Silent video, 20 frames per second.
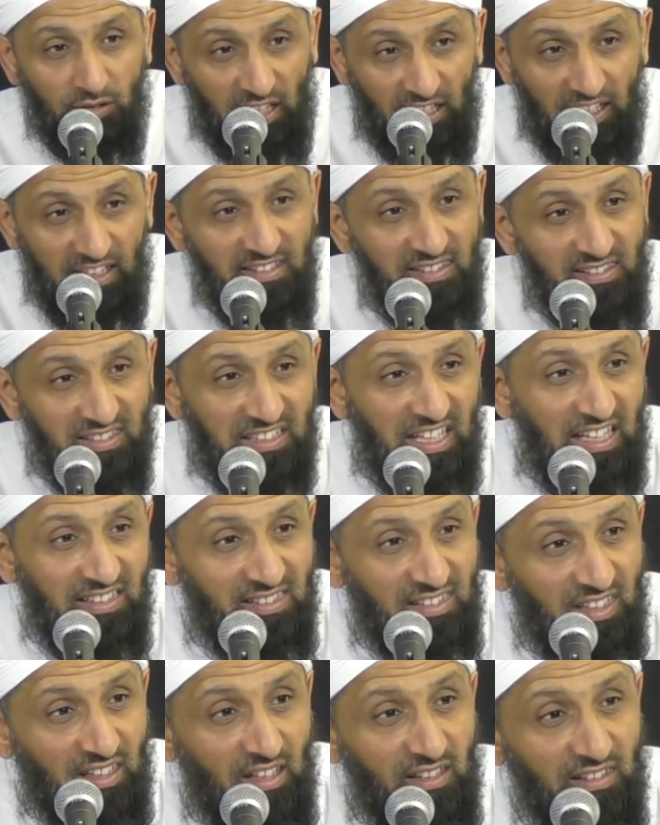wa ta'ala is
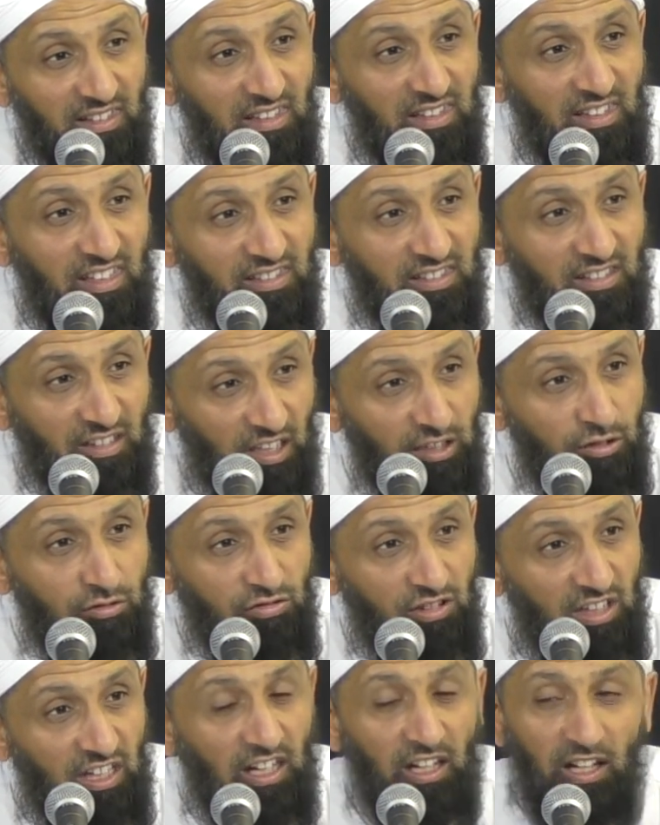testing us in this
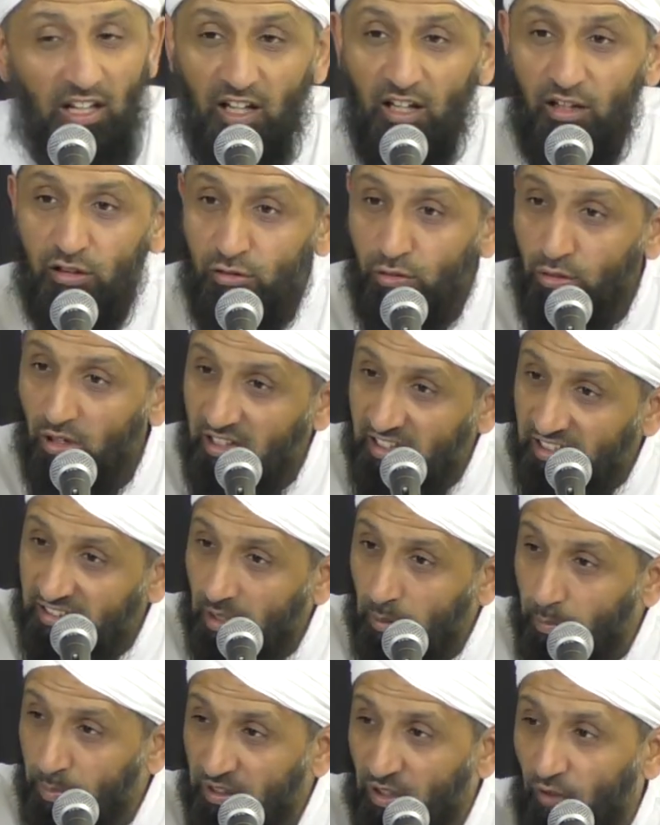country through a
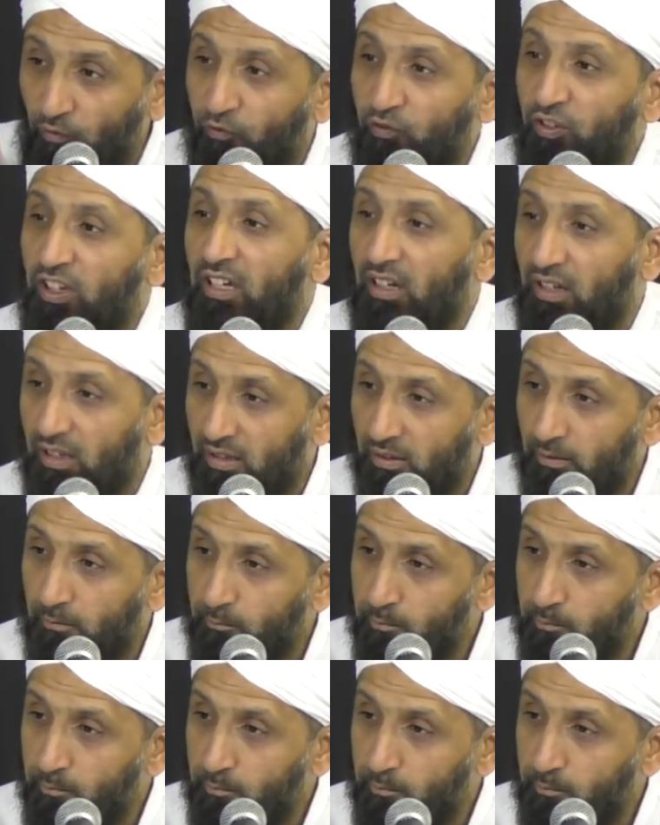little bit of fear.